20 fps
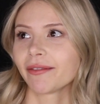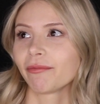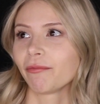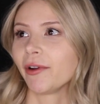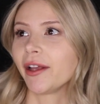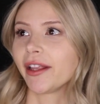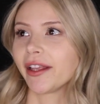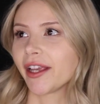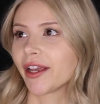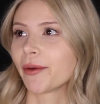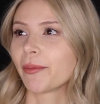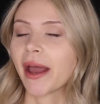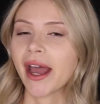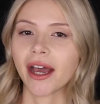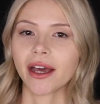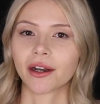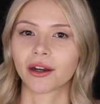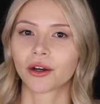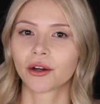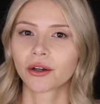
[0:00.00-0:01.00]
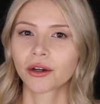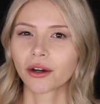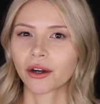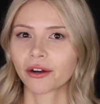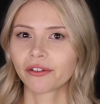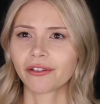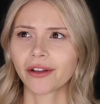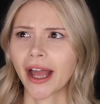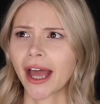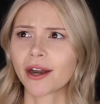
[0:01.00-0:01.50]
William had
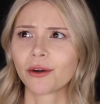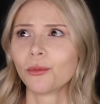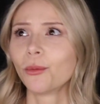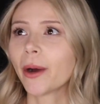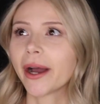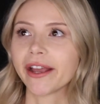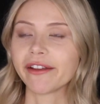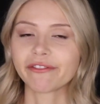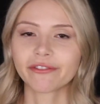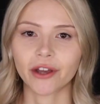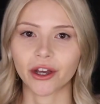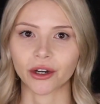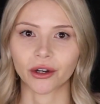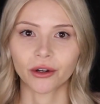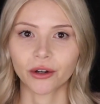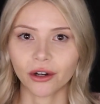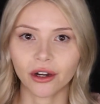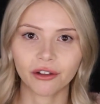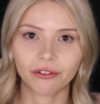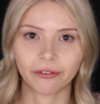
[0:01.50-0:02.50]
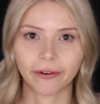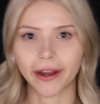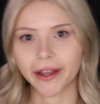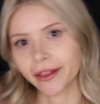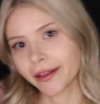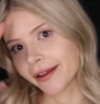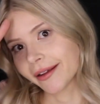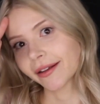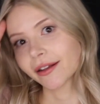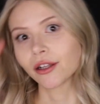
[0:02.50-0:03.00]
a wife, not a
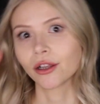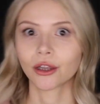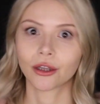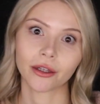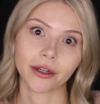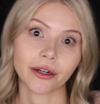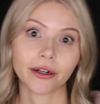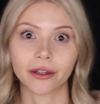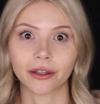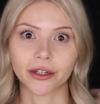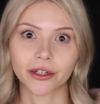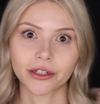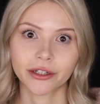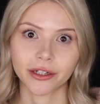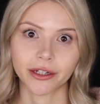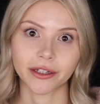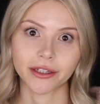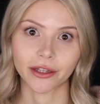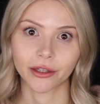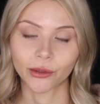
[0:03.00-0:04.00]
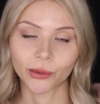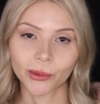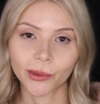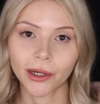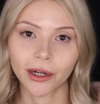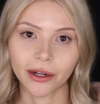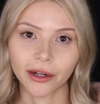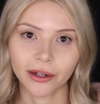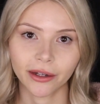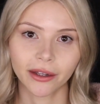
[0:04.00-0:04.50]
girlfriend. Clearly she's in the
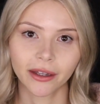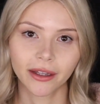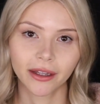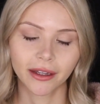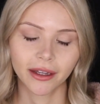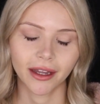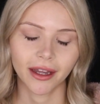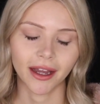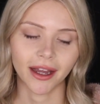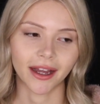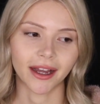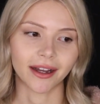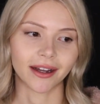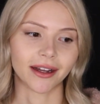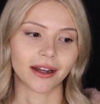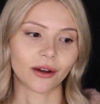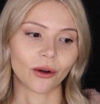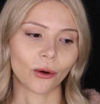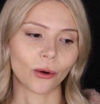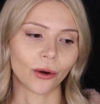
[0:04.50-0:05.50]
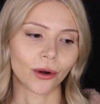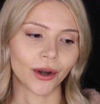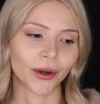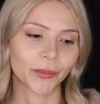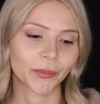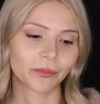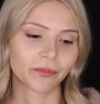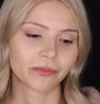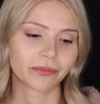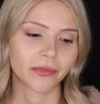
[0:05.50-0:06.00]
wrong.
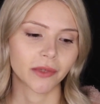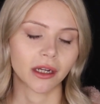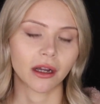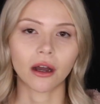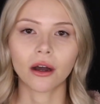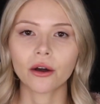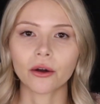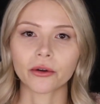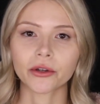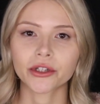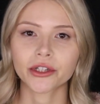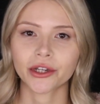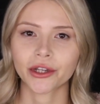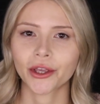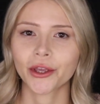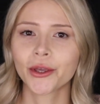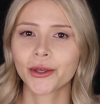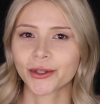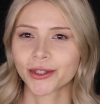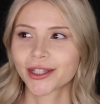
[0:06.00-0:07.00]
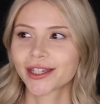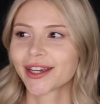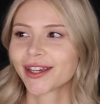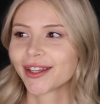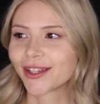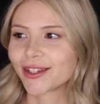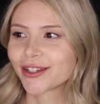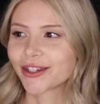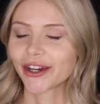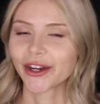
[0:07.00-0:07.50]
Or, oh, she used
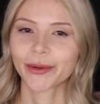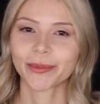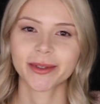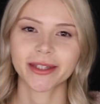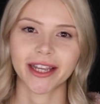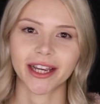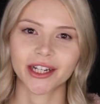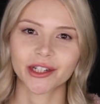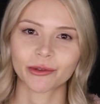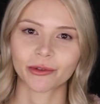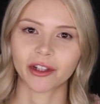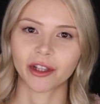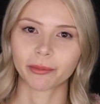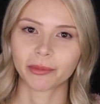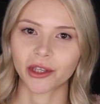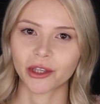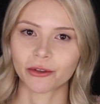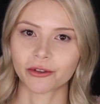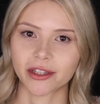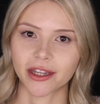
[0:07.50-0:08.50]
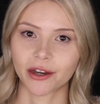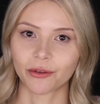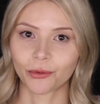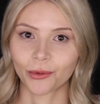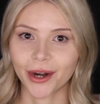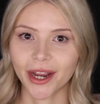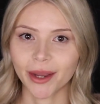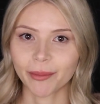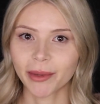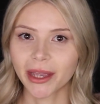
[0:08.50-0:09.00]
the term sexual abuse and
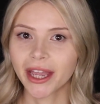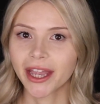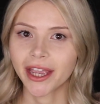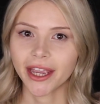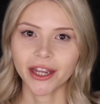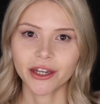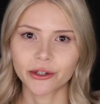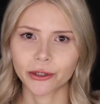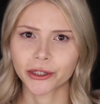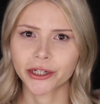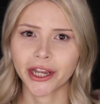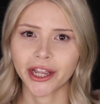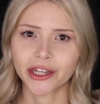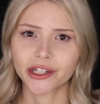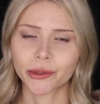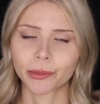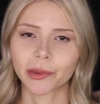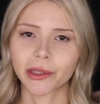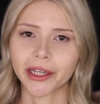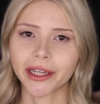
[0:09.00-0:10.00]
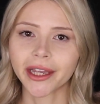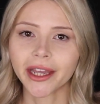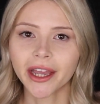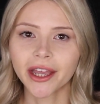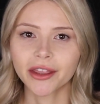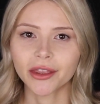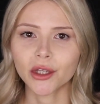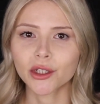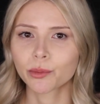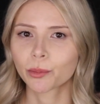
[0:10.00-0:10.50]
rape interchangeably.
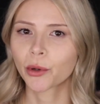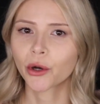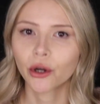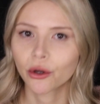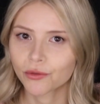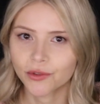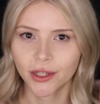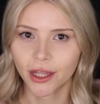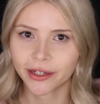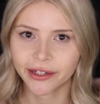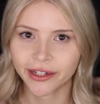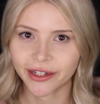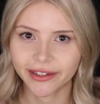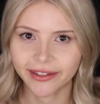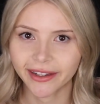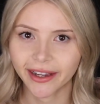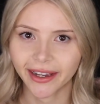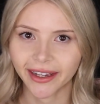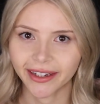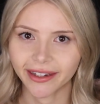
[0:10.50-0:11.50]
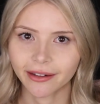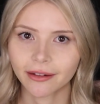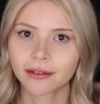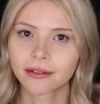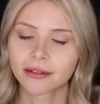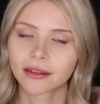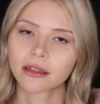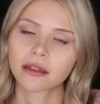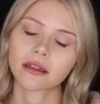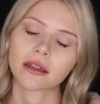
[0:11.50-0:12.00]
This proves that she's lying.
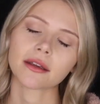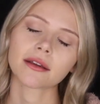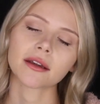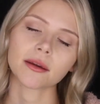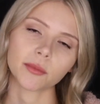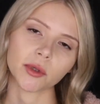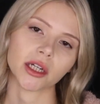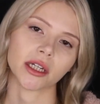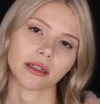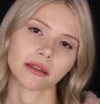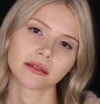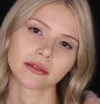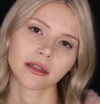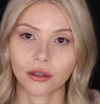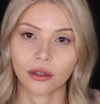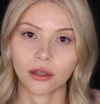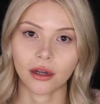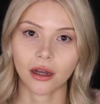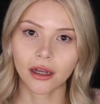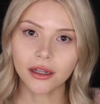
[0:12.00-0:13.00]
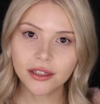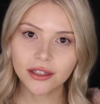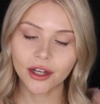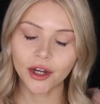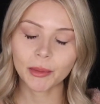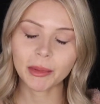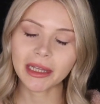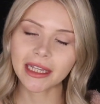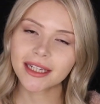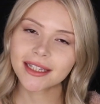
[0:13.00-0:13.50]
Like, come on.
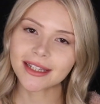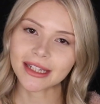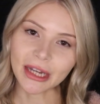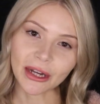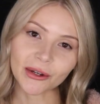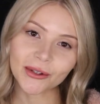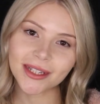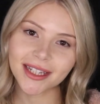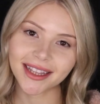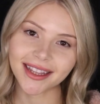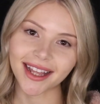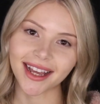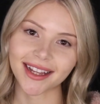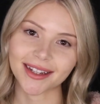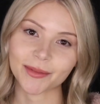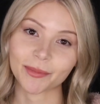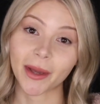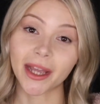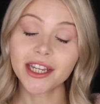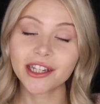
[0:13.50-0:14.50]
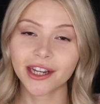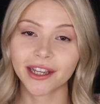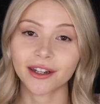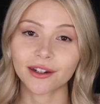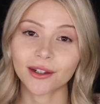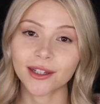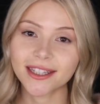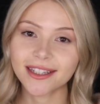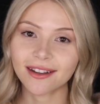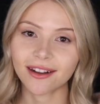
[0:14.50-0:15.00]
Also, please note that my
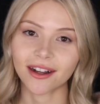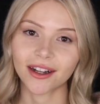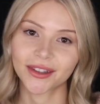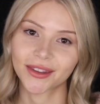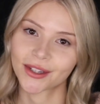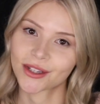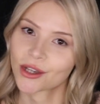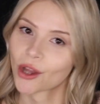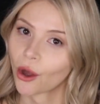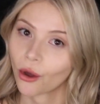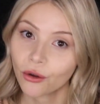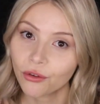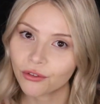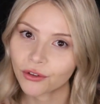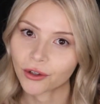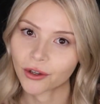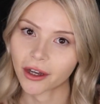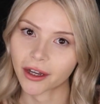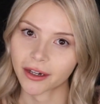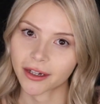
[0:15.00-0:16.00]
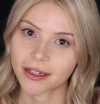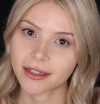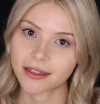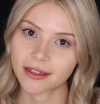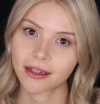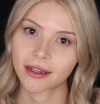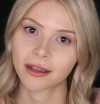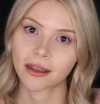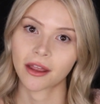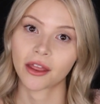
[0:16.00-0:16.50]
channel is called the Tofu.goddess.
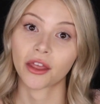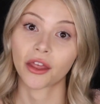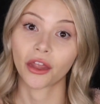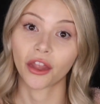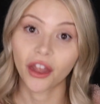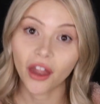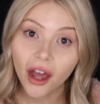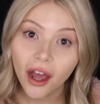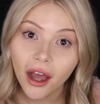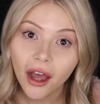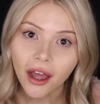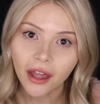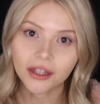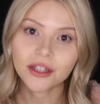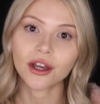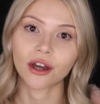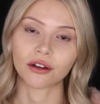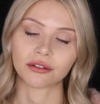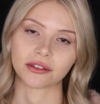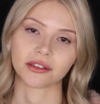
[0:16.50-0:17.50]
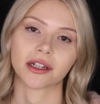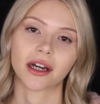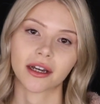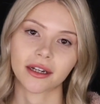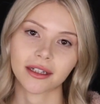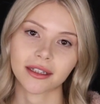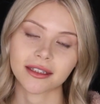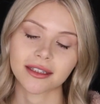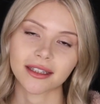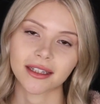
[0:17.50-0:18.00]
The
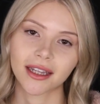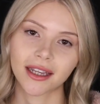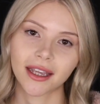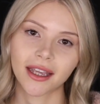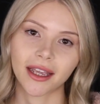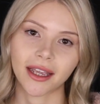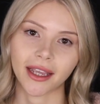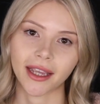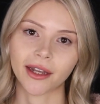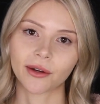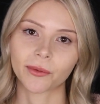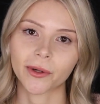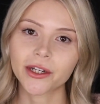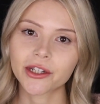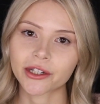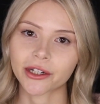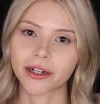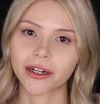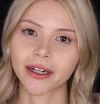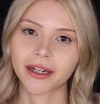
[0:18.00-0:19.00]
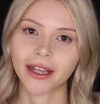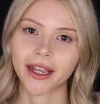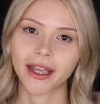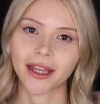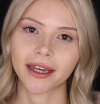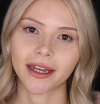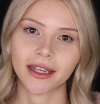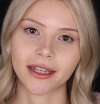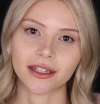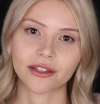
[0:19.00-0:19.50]
Tofu.goddess. And Richard,
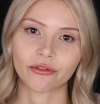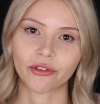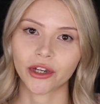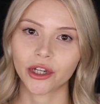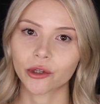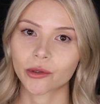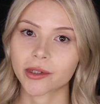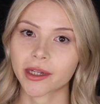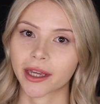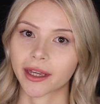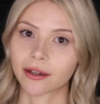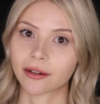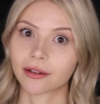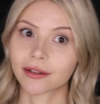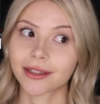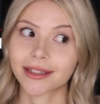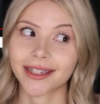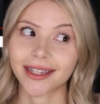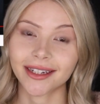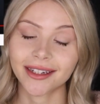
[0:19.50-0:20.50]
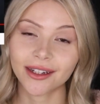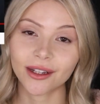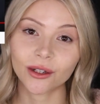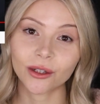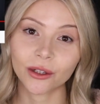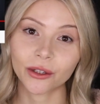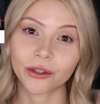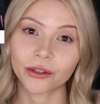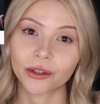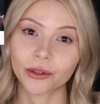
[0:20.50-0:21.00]
in his video title, didn't
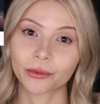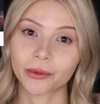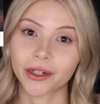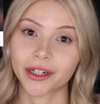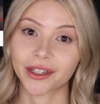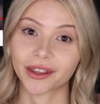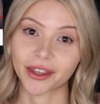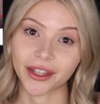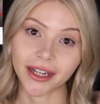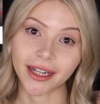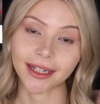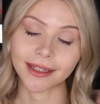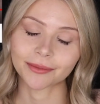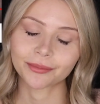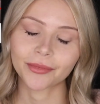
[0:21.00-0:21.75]
include the word the.